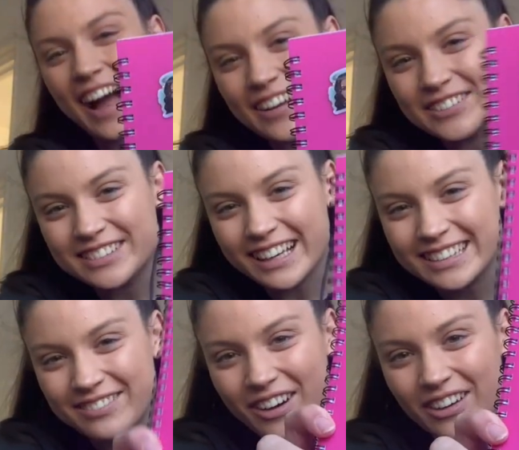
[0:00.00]
I've stuck
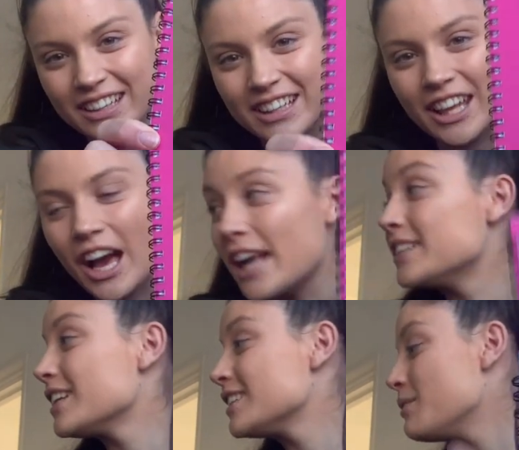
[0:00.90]
them on here. I
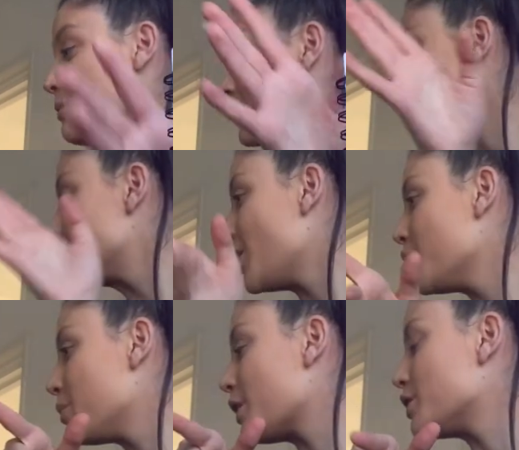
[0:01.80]
stuck them on my
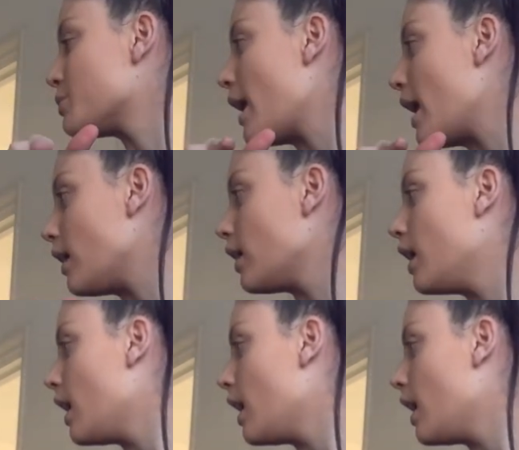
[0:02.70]
songbook as well.